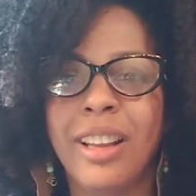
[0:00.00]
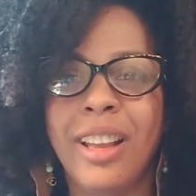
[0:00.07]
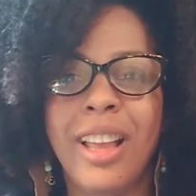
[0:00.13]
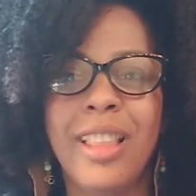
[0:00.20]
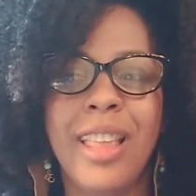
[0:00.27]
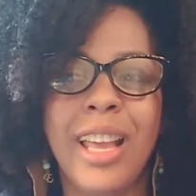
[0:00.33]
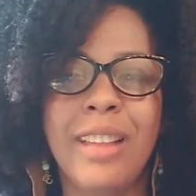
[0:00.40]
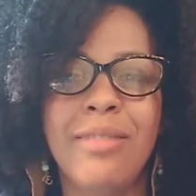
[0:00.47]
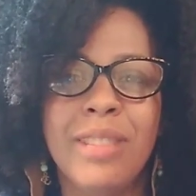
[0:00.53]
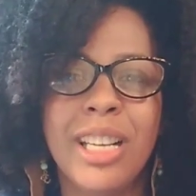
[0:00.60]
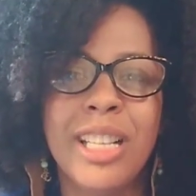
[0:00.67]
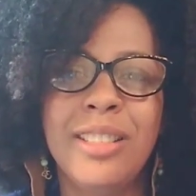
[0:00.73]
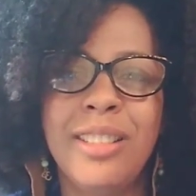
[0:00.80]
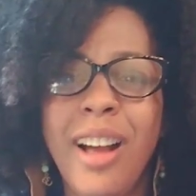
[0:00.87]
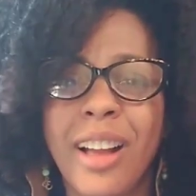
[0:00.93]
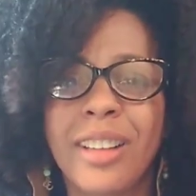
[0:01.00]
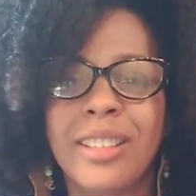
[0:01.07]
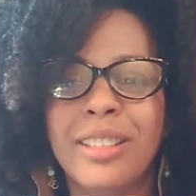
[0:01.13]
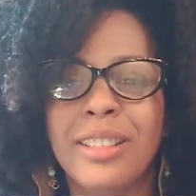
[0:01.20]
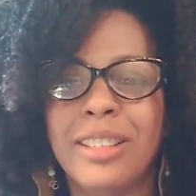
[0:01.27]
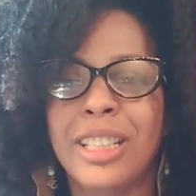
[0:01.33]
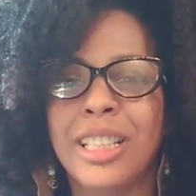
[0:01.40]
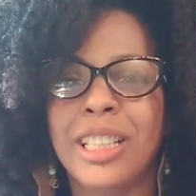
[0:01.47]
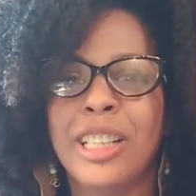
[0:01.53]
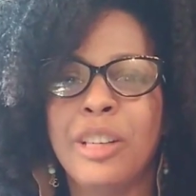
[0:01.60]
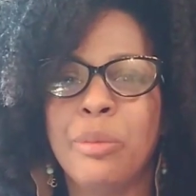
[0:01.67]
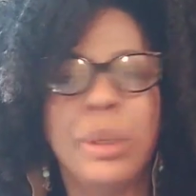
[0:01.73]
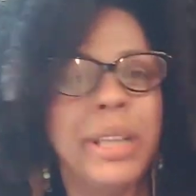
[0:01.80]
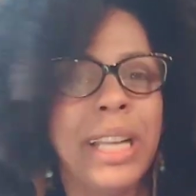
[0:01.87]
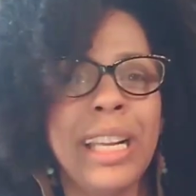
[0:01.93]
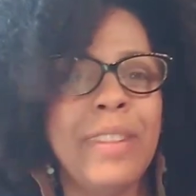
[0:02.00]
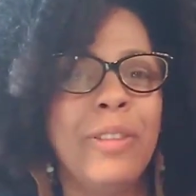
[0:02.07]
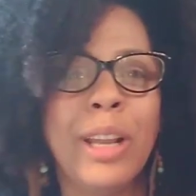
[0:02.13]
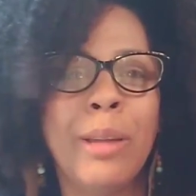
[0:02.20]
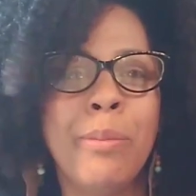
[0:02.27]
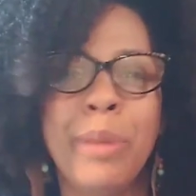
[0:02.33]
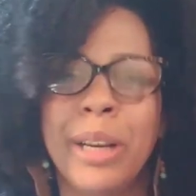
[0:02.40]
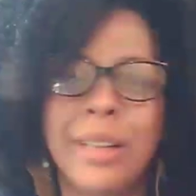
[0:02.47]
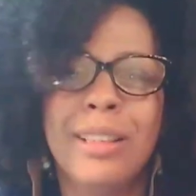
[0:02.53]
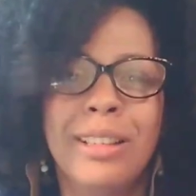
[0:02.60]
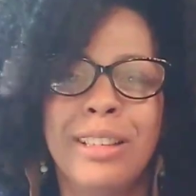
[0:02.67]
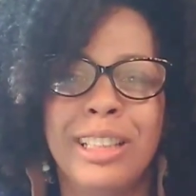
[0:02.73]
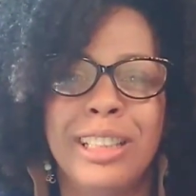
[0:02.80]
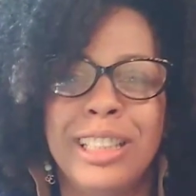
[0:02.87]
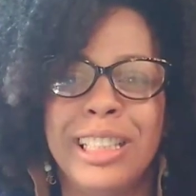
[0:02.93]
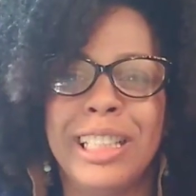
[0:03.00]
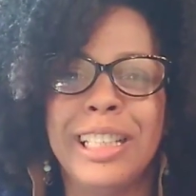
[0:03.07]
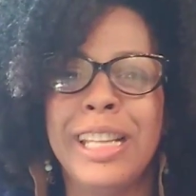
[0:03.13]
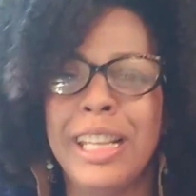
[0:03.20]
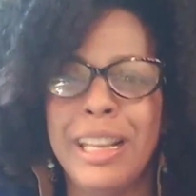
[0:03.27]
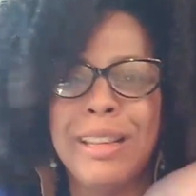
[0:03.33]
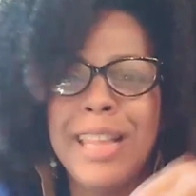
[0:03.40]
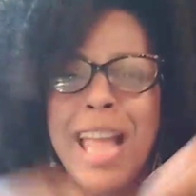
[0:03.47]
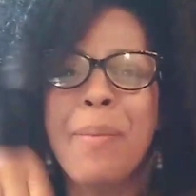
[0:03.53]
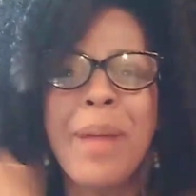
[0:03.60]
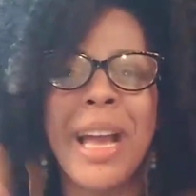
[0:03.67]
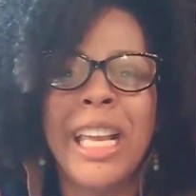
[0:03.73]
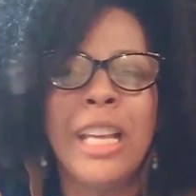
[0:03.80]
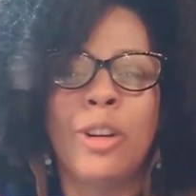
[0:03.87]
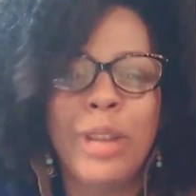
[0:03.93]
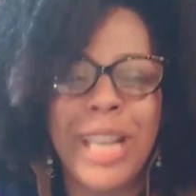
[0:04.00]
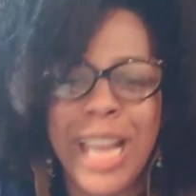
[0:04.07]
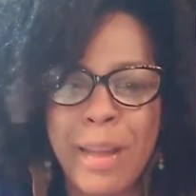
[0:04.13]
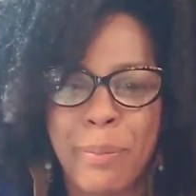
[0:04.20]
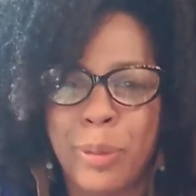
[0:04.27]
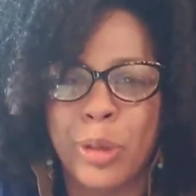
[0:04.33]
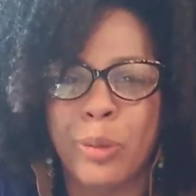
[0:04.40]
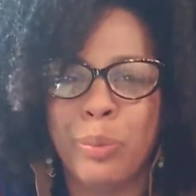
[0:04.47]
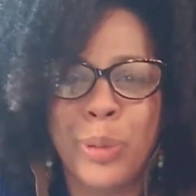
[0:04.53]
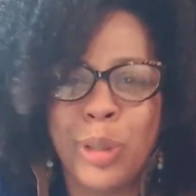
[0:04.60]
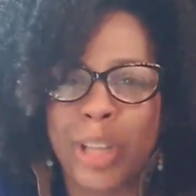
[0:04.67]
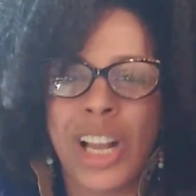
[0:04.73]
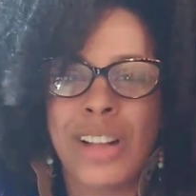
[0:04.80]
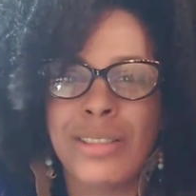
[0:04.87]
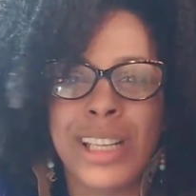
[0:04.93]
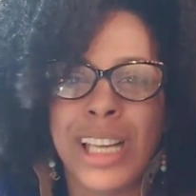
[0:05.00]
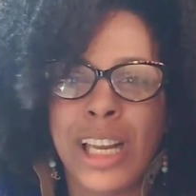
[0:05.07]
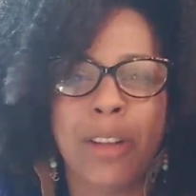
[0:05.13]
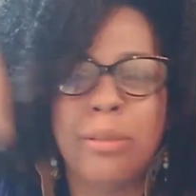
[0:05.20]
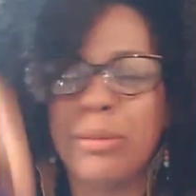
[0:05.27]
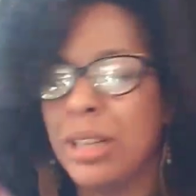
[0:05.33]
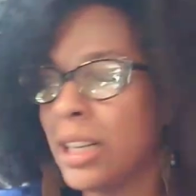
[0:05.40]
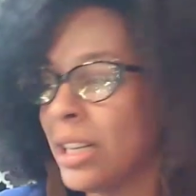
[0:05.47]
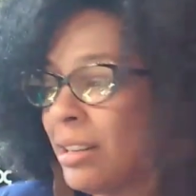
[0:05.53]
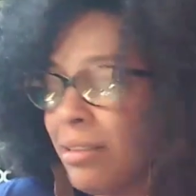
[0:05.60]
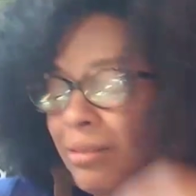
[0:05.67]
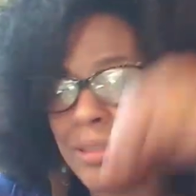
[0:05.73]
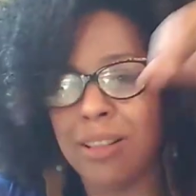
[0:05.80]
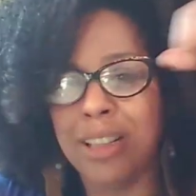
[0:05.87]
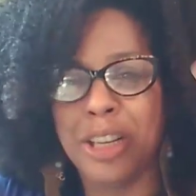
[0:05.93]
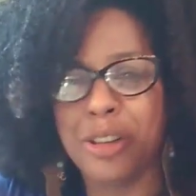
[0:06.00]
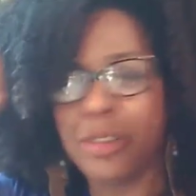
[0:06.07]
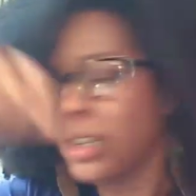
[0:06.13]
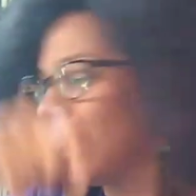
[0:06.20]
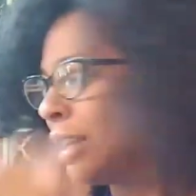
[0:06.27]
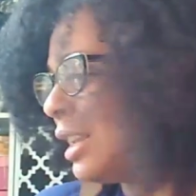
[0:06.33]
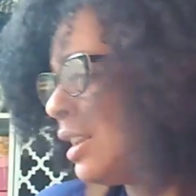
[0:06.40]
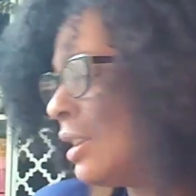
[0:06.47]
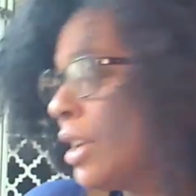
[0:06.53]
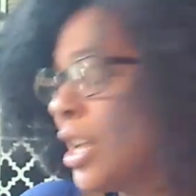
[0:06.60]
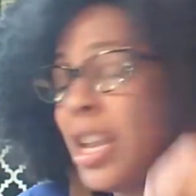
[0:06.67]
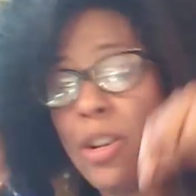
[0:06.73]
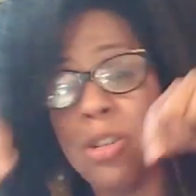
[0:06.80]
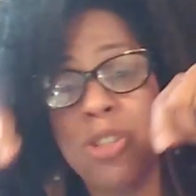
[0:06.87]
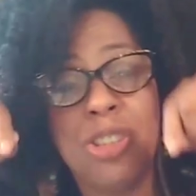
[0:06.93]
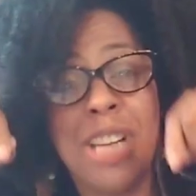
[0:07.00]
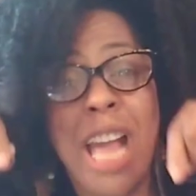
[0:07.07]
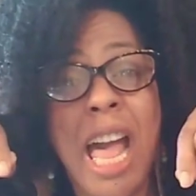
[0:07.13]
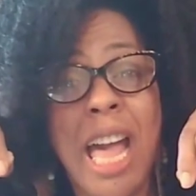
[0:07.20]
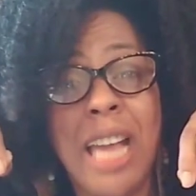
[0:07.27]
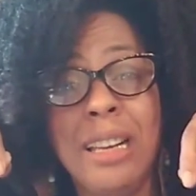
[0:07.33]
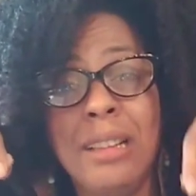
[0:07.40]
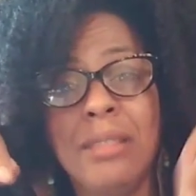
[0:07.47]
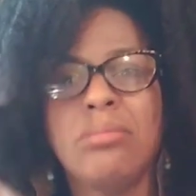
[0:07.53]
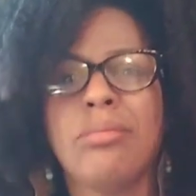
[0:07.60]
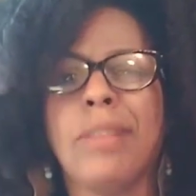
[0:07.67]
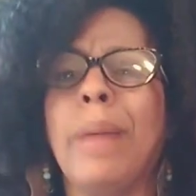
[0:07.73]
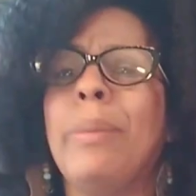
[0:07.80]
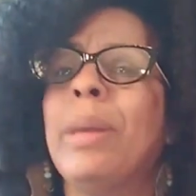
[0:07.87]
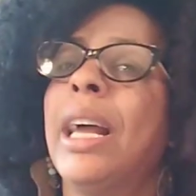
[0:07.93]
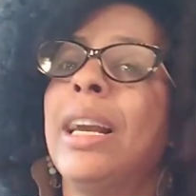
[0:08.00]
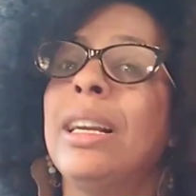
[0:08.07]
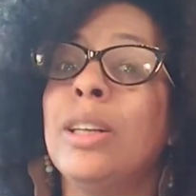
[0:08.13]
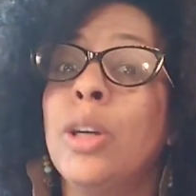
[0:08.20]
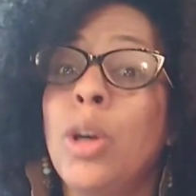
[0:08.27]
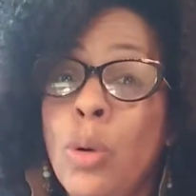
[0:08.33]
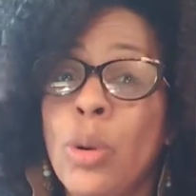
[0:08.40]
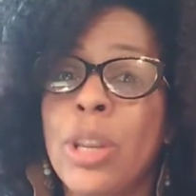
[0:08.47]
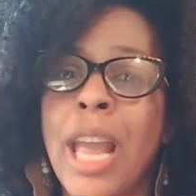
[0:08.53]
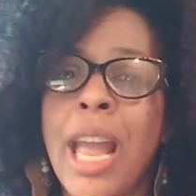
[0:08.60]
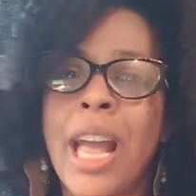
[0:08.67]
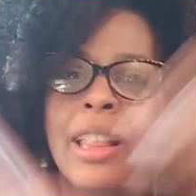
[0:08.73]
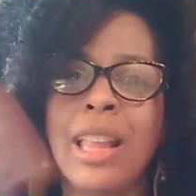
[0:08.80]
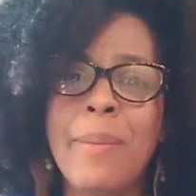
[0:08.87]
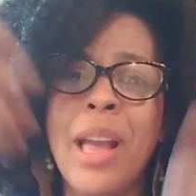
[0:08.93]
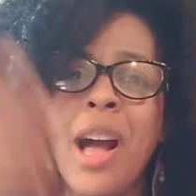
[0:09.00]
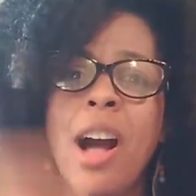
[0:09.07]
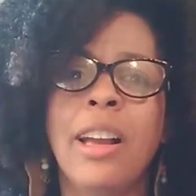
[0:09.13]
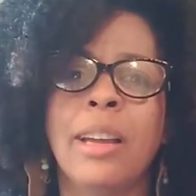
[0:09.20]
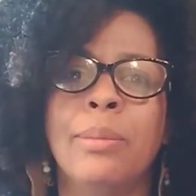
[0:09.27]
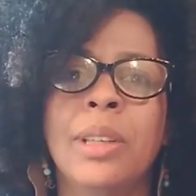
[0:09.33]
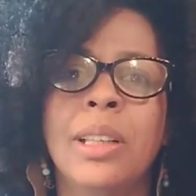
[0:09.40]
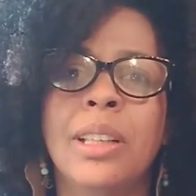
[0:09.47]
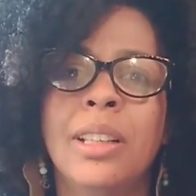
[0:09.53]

And then it's done. But Now my ego can't pull out the, and here's your dad. I'm like, oh yeah, let me hug him.